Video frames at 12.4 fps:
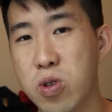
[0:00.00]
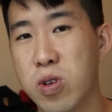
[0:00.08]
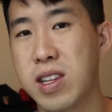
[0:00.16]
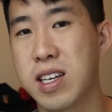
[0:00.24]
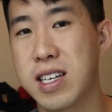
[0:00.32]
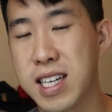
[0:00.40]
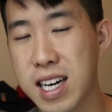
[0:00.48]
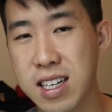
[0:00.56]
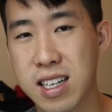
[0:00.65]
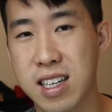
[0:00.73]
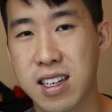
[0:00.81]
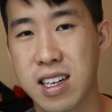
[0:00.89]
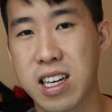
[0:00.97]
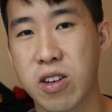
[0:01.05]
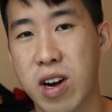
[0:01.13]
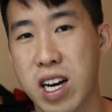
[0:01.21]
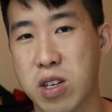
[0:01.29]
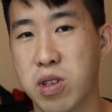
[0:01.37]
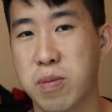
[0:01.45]
and the attending
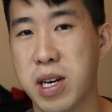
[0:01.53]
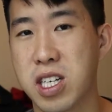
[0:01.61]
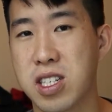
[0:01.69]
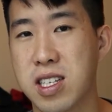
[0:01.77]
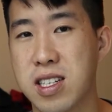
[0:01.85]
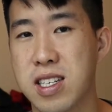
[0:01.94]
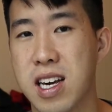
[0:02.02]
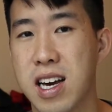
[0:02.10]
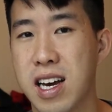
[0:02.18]
interact with patients,